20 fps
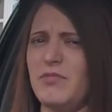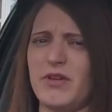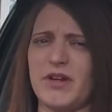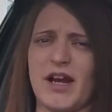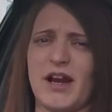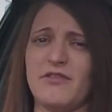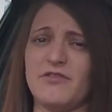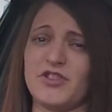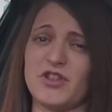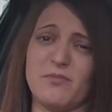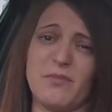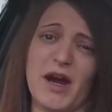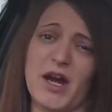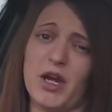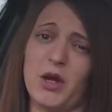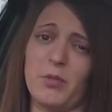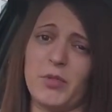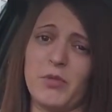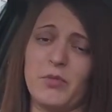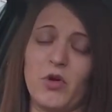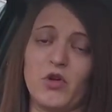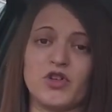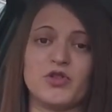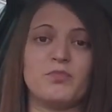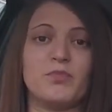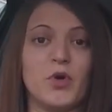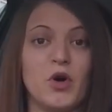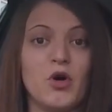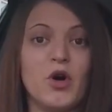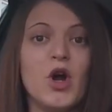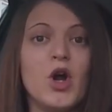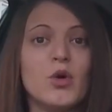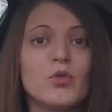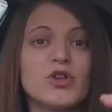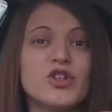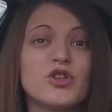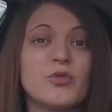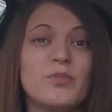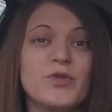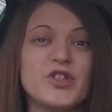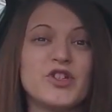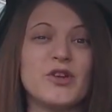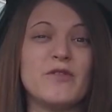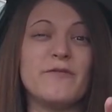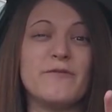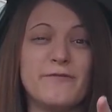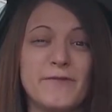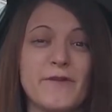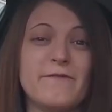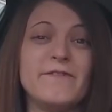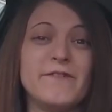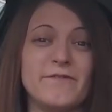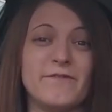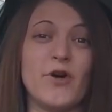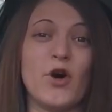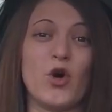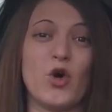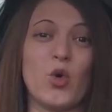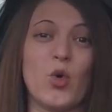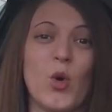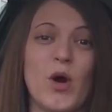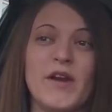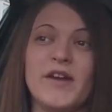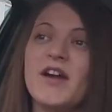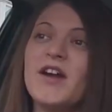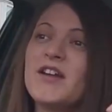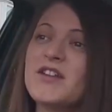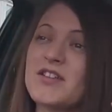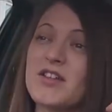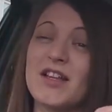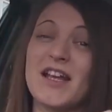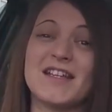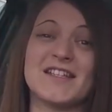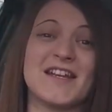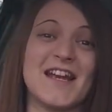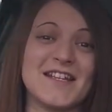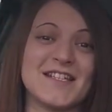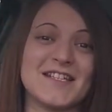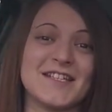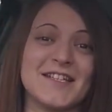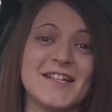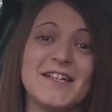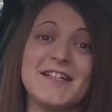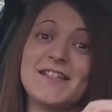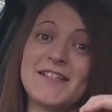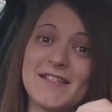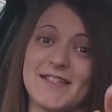character might not be much, but we should be due 54 quid. So let's get to Leeds